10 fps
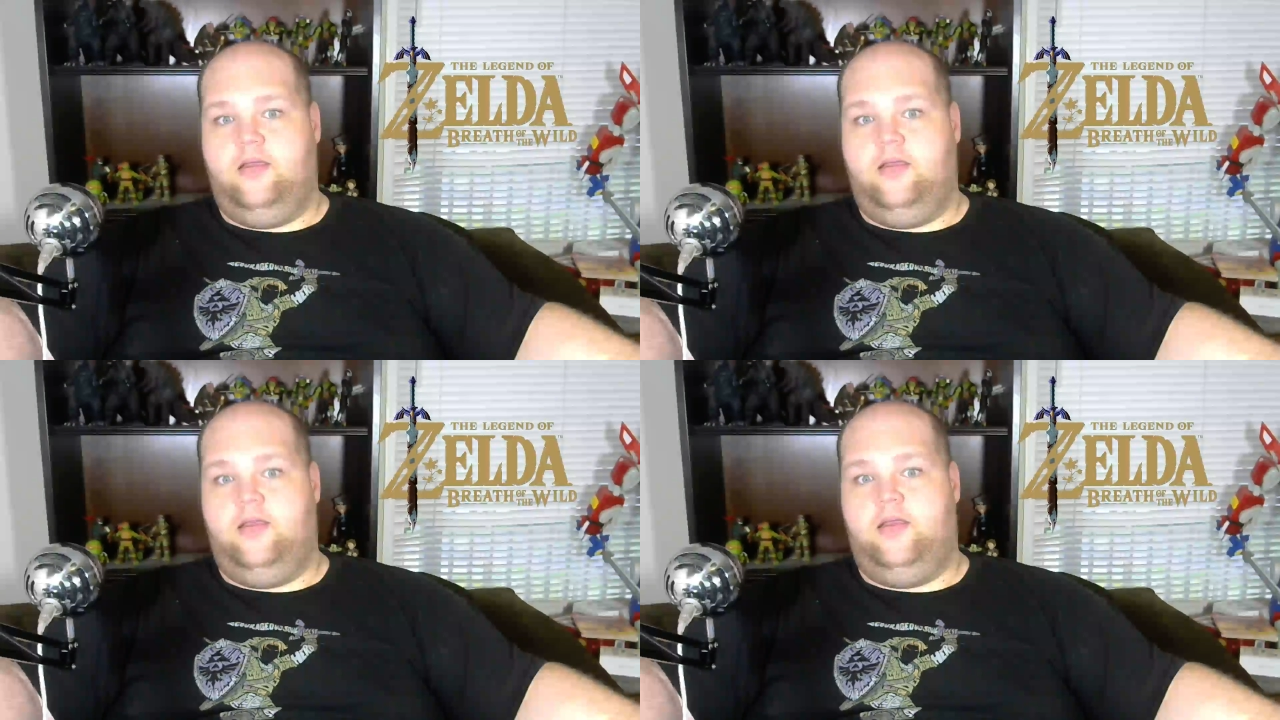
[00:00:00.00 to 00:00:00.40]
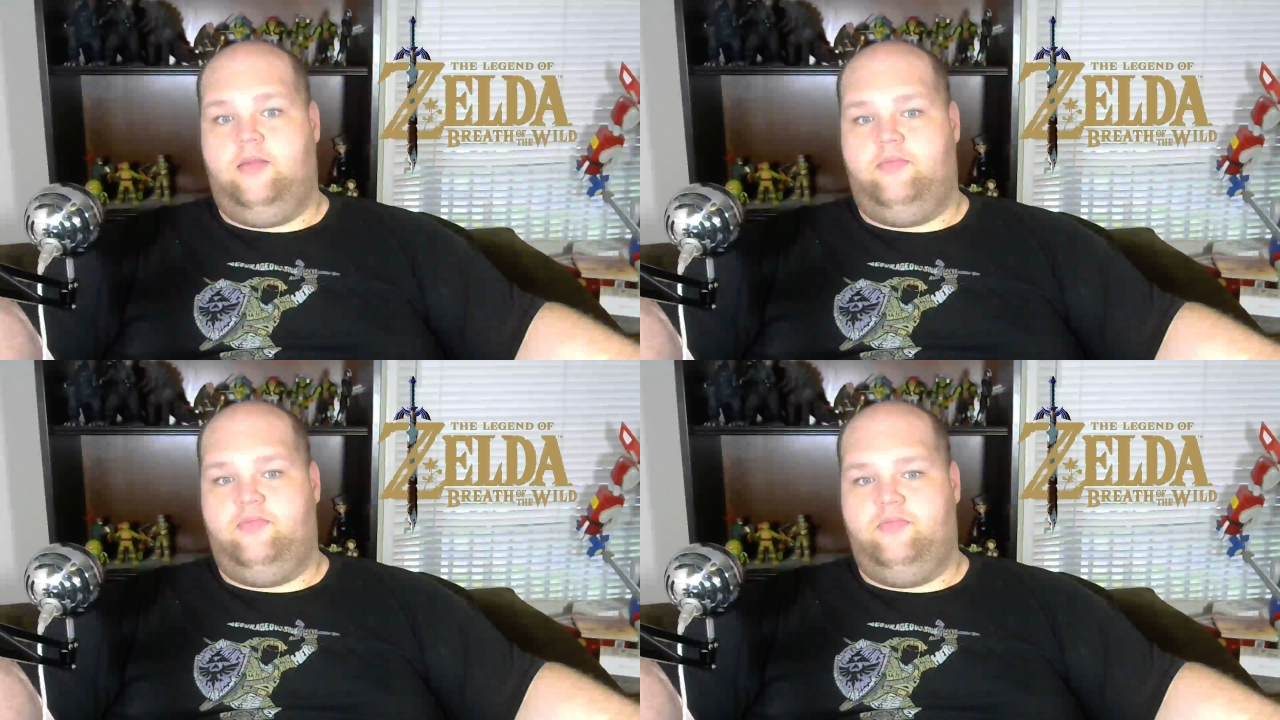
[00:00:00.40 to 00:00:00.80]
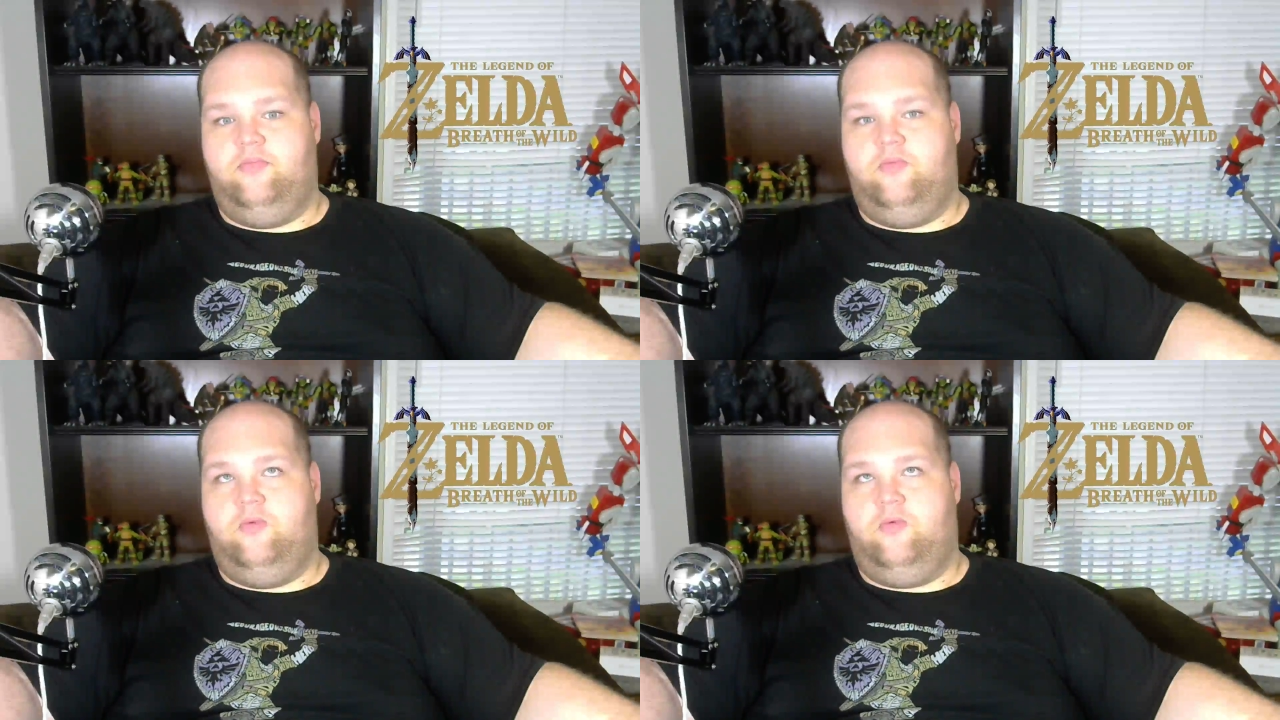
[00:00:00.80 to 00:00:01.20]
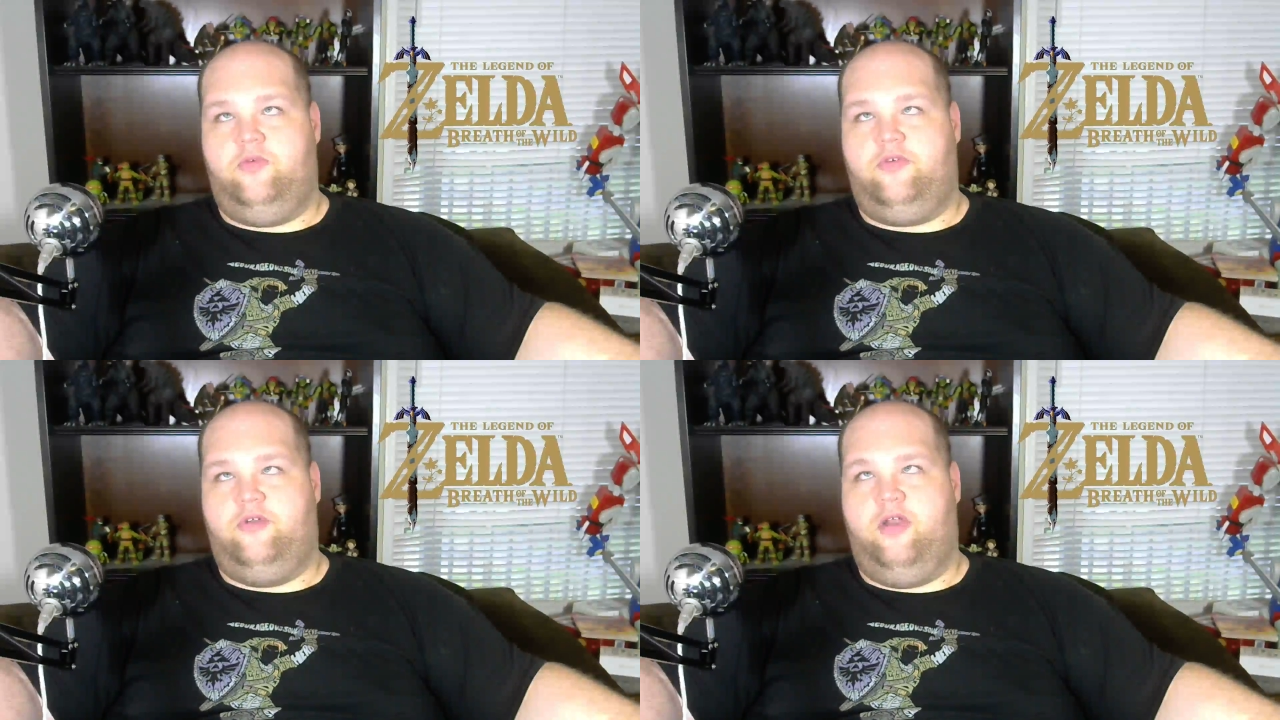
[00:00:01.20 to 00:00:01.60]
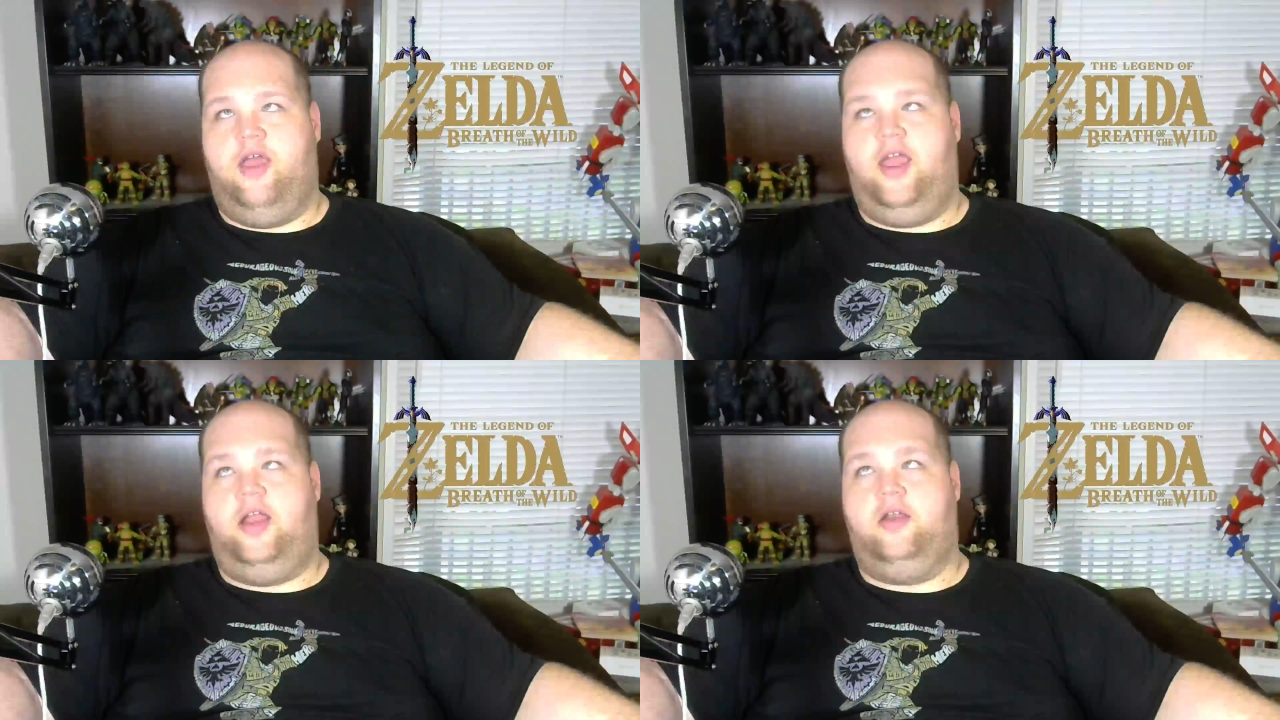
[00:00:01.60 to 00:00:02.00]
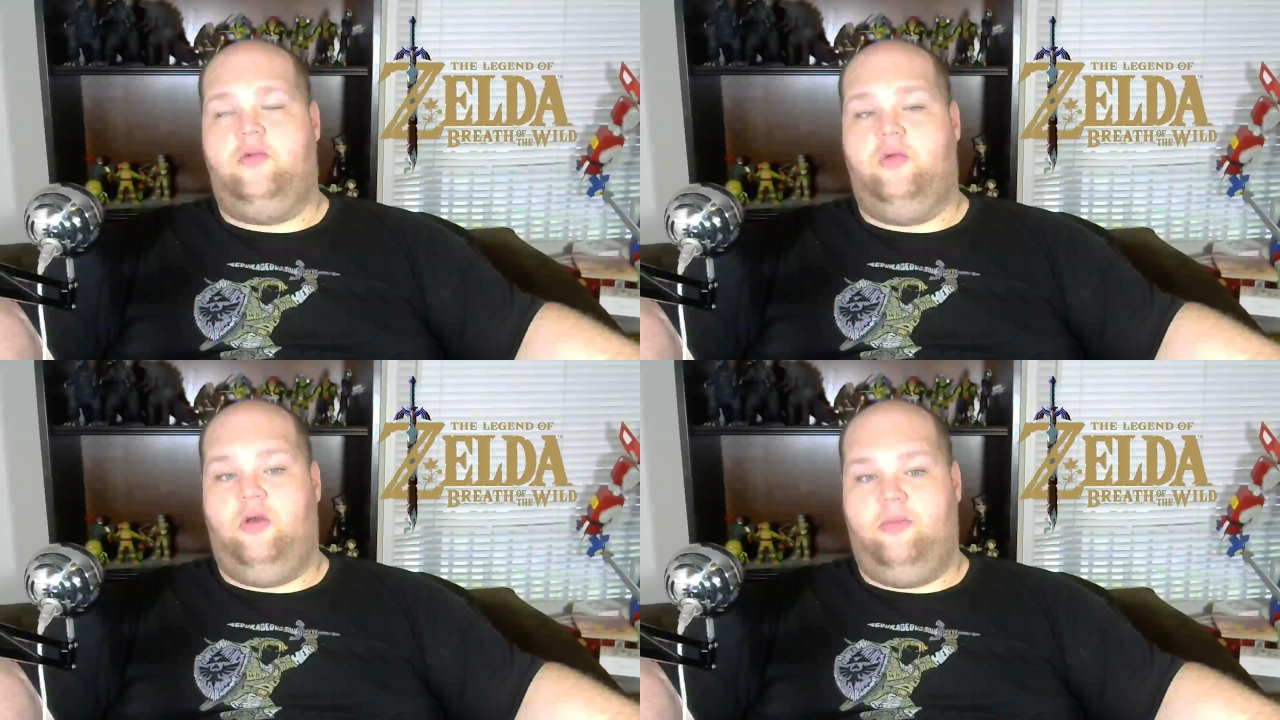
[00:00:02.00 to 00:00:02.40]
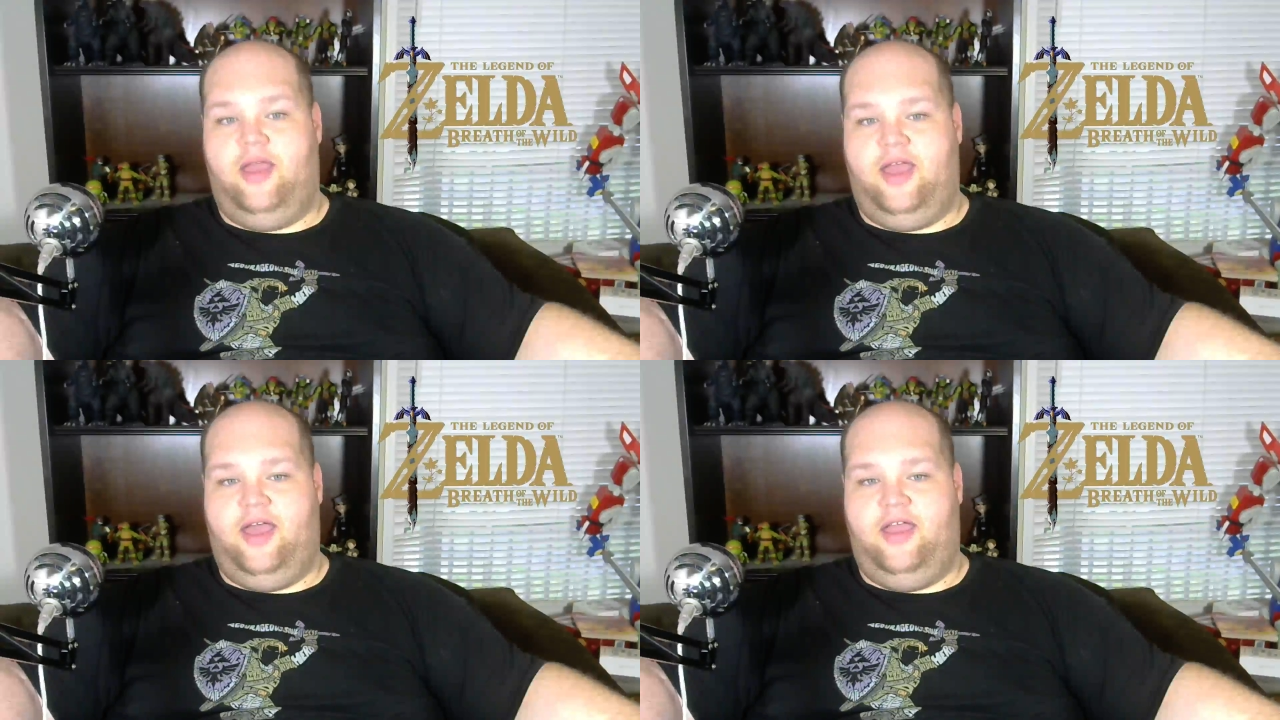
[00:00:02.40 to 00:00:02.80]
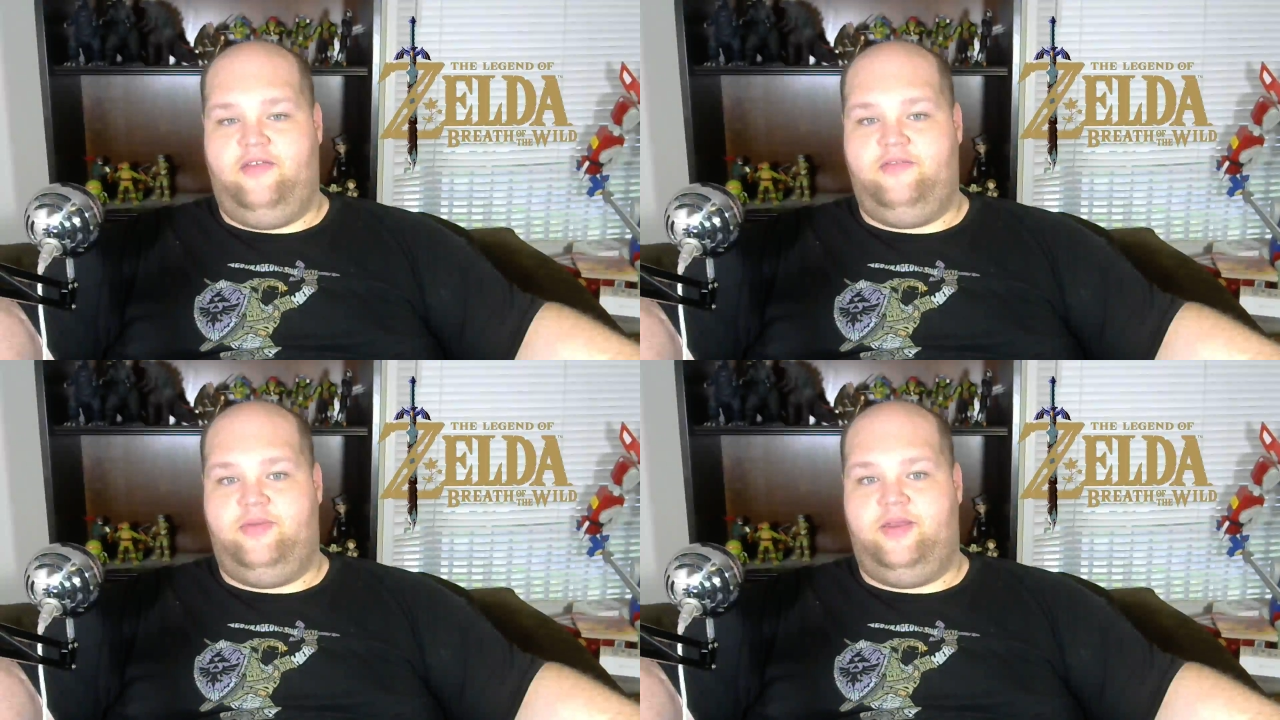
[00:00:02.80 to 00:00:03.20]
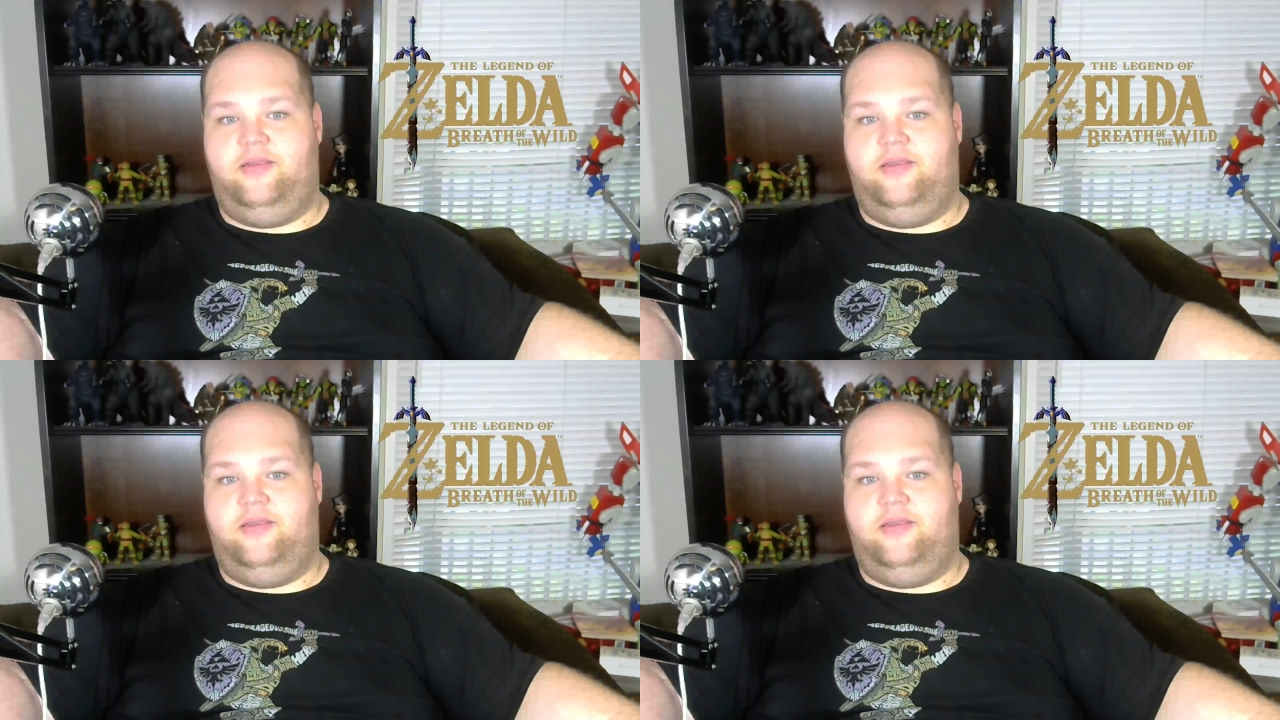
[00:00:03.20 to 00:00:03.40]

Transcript: And I'm trying to roll my eyes, but